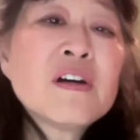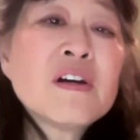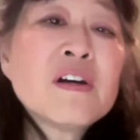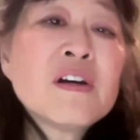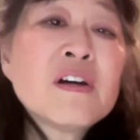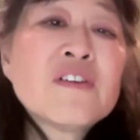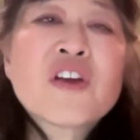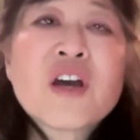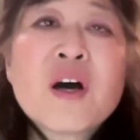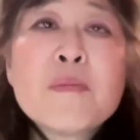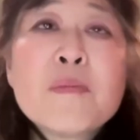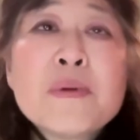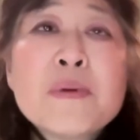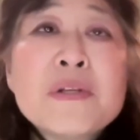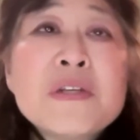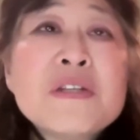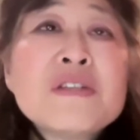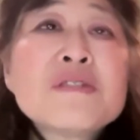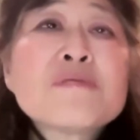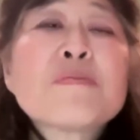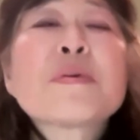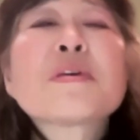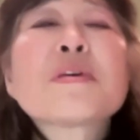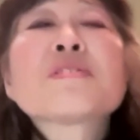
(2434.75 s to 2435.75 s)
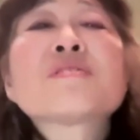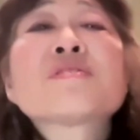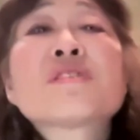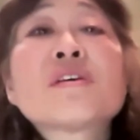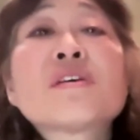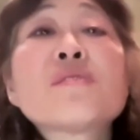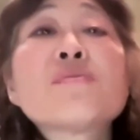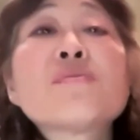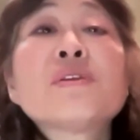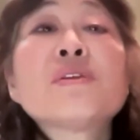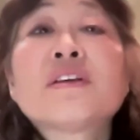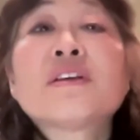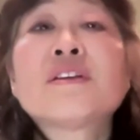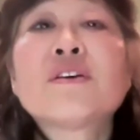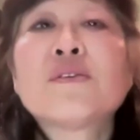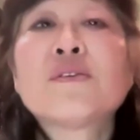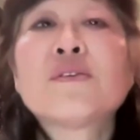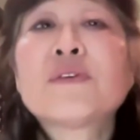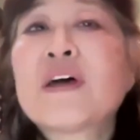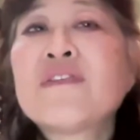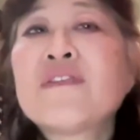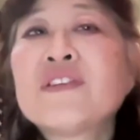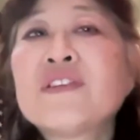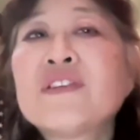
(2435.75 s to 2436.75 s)
for companies because they really
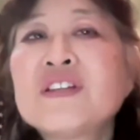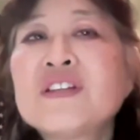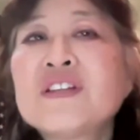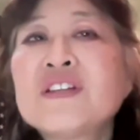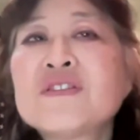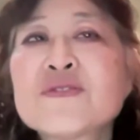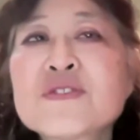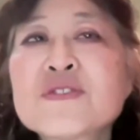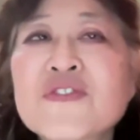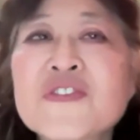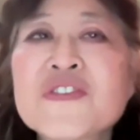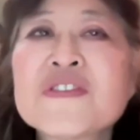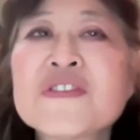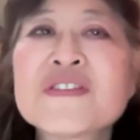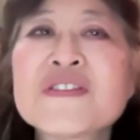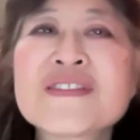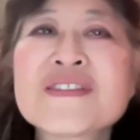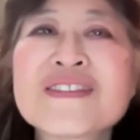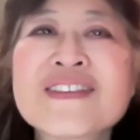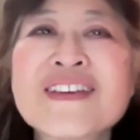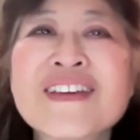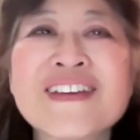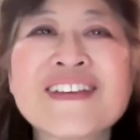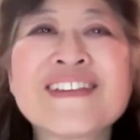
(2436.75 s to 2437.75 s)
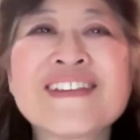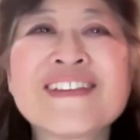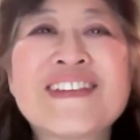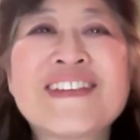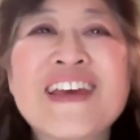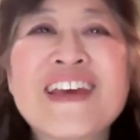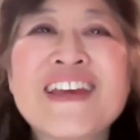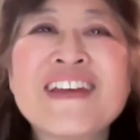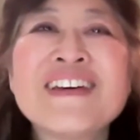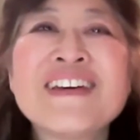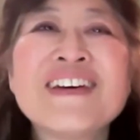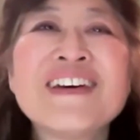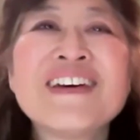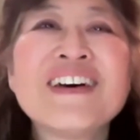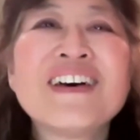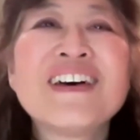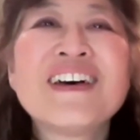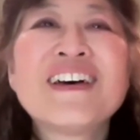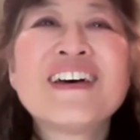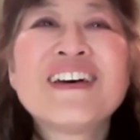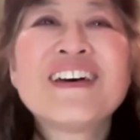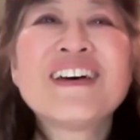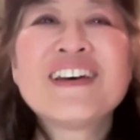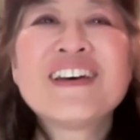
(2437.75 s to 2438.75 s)
don't have any use for this data,